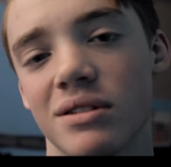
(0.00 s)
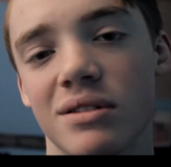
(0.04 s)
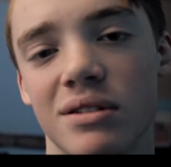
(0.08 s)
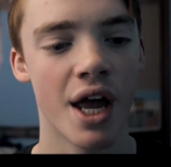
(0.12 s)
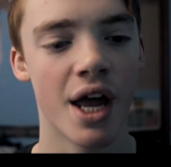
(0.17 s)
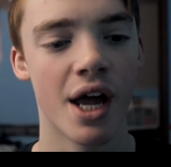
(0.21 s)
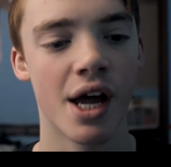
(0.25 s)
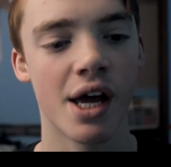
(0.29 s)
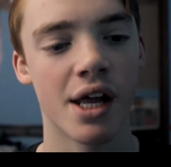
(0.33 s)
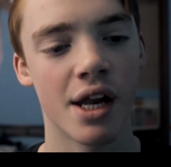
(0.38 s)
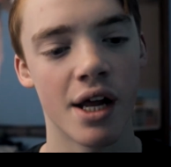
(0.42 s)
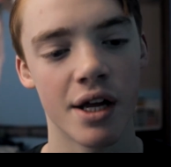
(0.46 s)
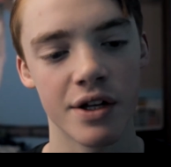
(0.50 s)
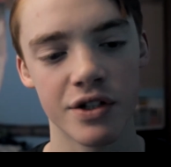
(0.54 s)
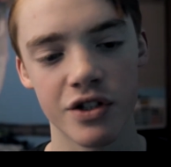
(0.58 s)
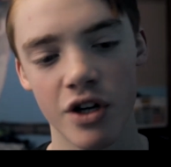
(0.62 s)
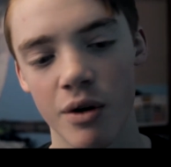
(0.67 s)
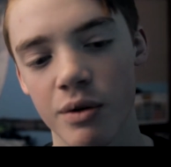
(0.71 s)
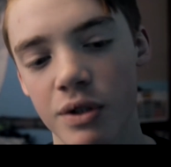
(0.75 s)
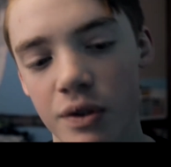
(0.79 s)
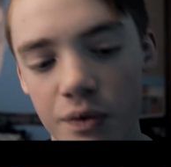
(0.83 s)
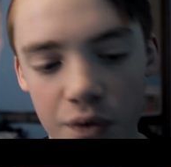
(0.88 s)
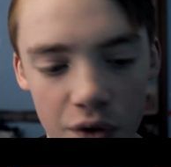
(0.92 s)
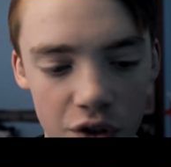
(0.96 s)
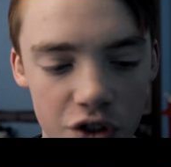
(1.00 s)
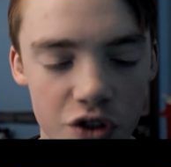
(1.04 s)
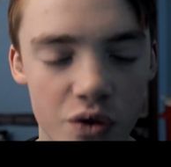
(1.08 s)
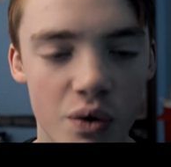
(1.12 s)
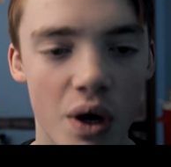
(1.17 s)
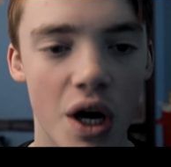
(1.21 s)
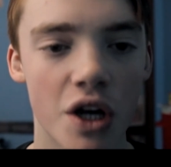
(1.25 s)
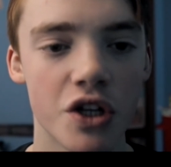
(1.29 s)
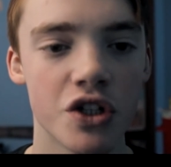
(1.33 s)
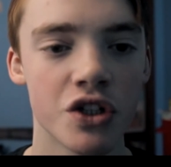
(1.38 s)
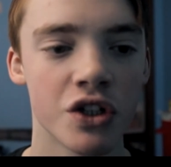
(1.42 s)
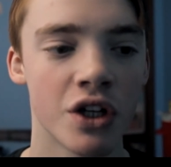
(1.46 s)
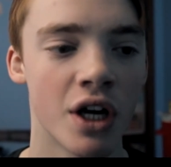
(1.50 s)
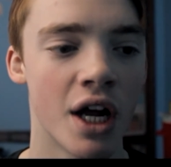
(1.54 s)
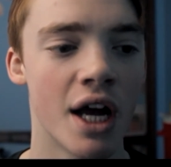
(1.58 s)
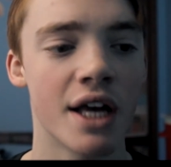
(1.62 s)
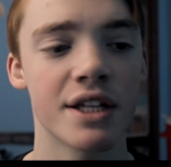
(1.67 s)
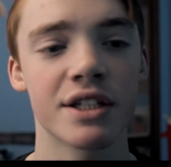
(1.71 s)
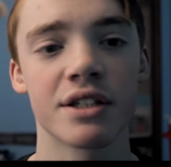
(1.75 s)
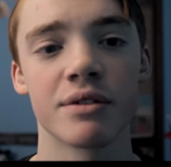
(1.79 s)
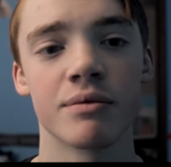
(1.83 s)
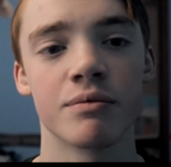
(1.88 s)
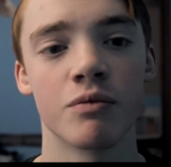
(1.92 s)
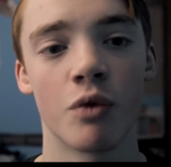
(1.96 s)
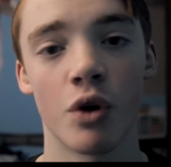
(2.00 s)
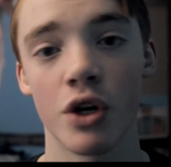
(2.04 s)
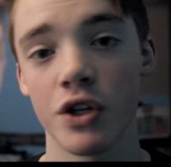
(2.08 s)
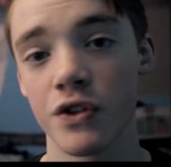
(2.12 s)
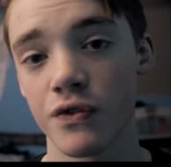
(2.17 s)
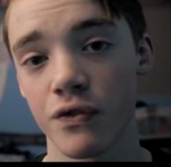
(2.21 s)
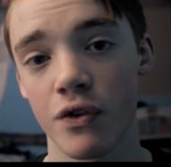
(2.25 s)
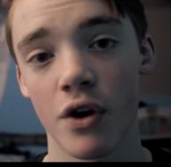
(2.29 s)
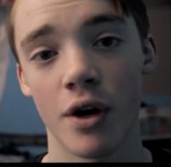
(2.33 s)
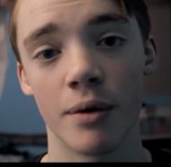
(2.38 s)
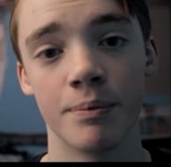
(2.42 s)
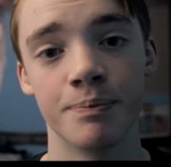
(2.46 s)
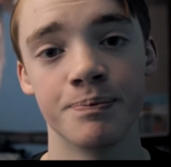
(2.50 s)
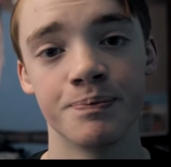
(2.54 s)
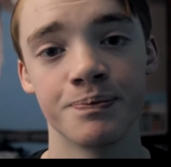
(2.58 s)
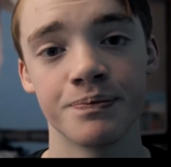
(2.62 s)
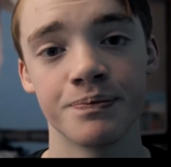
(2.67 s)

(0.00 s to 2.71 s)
And I start with the first question. I ask him where he's from.